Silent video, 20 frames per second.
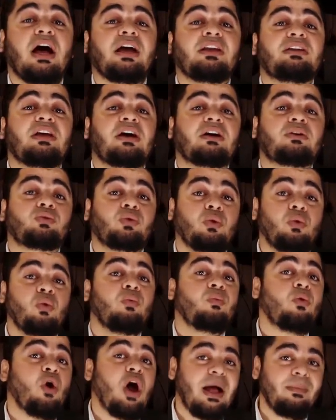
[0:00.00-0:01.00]
And when the
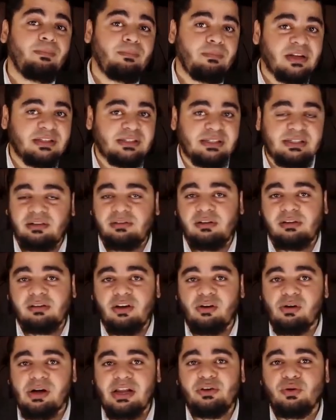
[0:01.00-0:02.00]
Jews wanted to
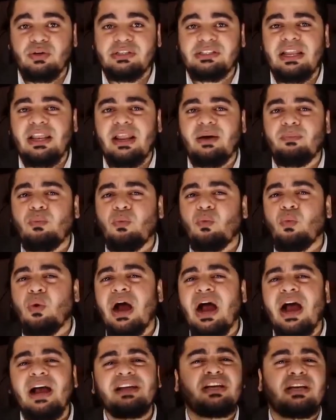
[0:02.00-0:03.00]
kill the prophet
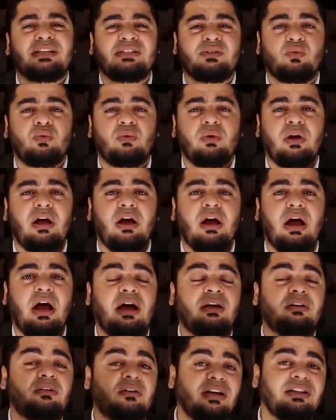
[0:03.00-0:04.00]
Muhammad,
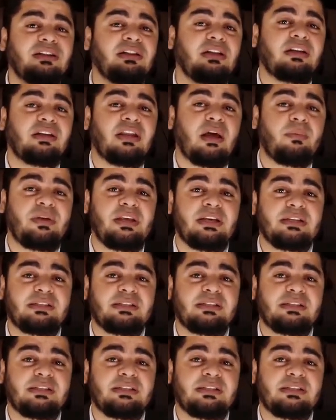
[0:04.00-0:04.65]
peace be